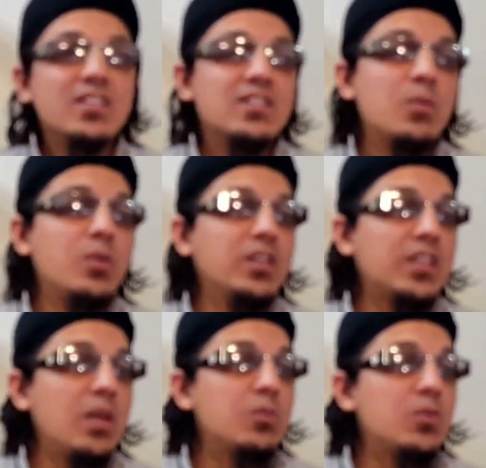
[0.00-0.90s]

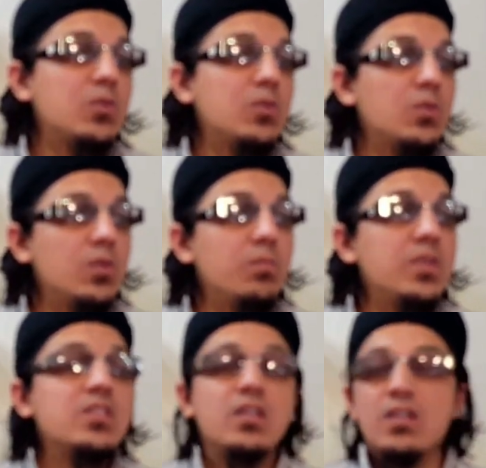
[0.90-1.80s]
Someone came to the Dhun-Nun
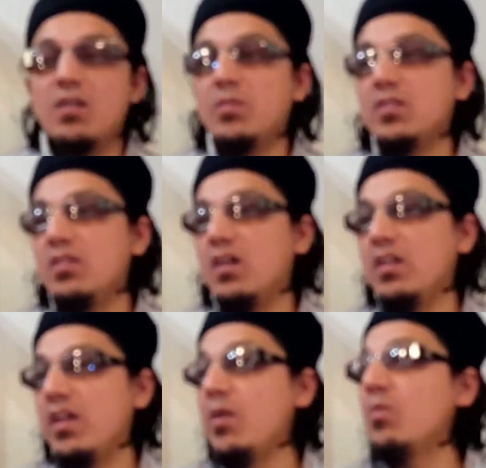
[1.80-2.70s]
al-Misri rahmatullah
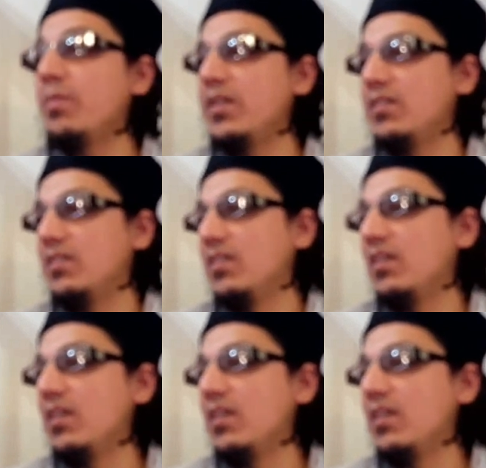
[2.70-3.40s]
alayhi, a woman,